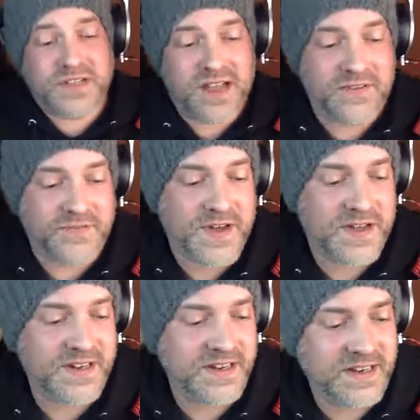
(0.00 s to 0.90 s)
lot of
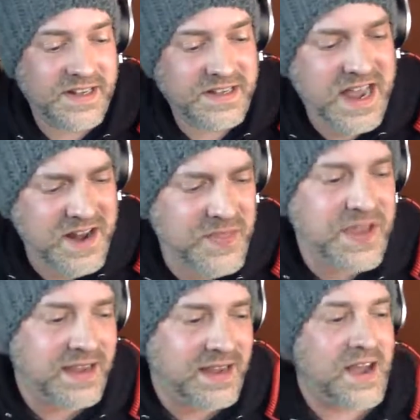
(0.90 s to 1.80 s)
fun and kind of
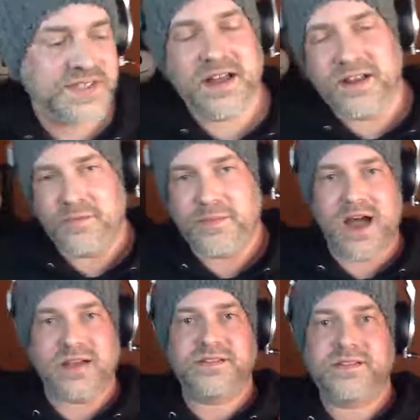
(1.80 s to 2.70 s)
thinking outside of the
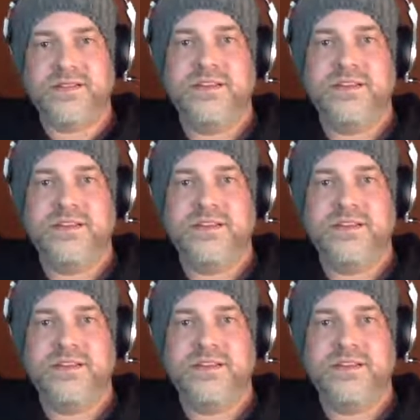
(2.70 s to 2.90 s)
box, you